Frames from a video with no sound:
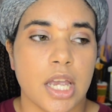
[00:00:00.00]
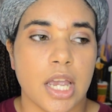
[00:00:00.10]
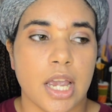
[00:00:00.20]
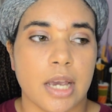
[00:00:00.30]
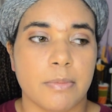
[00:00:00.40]

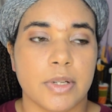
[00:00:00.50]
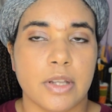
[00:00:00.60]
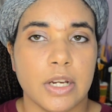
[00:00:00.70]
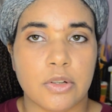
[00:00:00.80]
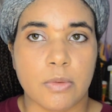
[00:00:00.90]
But
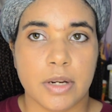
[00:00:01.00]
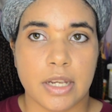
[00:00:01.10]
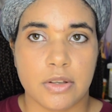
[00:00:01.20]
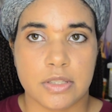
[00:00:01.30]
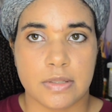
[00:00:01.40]
like nobody
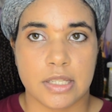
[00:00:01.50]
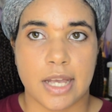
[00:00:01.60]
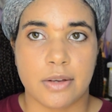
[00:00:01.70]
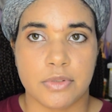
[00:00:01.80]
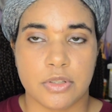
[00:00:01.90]
else was
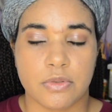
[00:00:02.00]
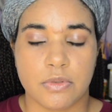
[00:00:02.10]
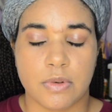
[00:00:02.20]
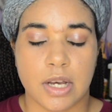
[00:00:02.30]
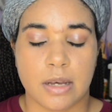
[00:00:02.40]
allowed
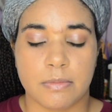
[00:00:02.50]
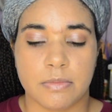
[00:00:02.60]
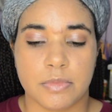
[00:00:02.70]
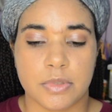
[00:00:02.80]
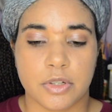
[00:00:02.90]

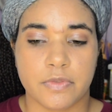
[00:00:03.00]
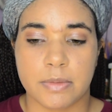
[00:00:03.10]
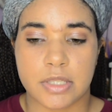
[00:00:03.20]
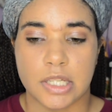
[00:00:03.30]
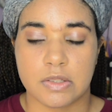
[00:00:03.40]
to serve
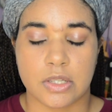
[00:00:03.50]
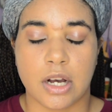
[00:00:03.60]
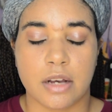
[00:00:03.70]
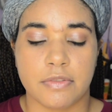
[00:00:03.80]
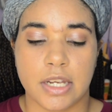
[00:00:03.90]
themselves
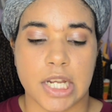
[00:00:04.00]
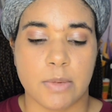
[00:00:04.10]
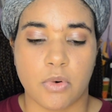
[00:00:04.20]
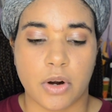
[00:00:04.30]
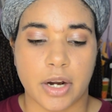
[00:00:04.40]
coffee
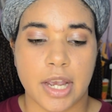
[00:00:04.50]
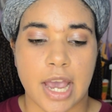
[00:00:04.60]
anymore,